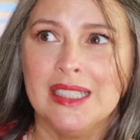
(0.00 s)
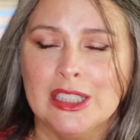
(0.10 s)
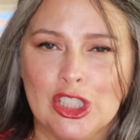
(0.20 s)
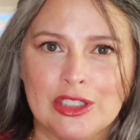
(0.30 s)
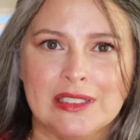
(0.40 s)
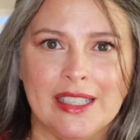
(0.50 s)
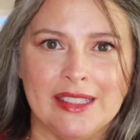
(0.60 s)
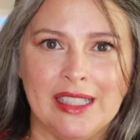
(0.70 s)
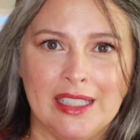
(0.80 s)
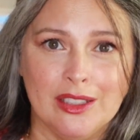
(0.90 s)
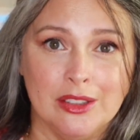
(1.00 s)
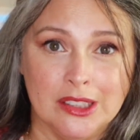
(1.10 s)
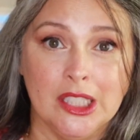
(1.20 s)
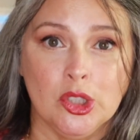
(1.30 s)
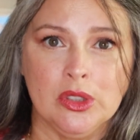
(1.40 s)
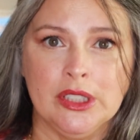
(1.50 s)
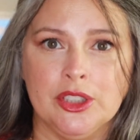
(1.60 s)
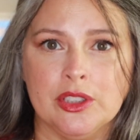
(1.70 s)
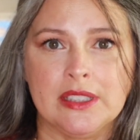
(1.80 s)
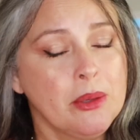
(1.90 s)
It looks like they literally
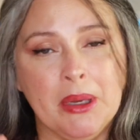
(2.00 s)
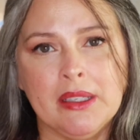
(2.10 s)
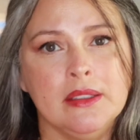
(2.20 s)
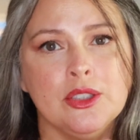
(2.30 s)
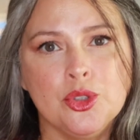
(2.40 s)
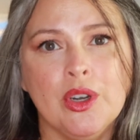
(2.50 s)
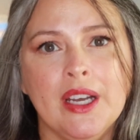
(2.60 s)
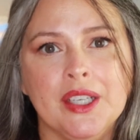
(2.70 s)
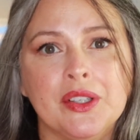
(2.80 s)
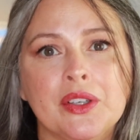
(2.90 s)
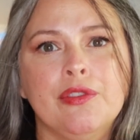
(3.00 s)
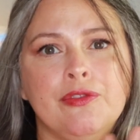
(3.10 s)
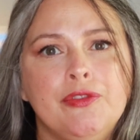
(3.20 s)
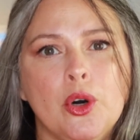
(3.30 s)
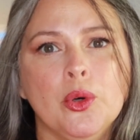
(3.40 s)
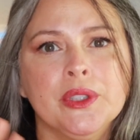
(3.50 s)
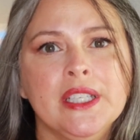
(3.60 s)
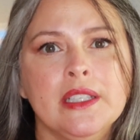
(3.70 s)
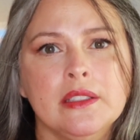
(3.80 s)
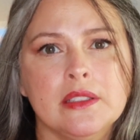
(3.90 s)
just come out of the dryer, fold
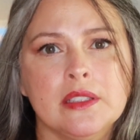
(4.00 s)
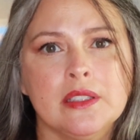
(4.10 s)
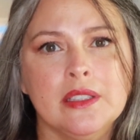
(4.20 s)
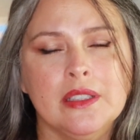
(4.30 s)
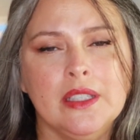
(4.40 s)
it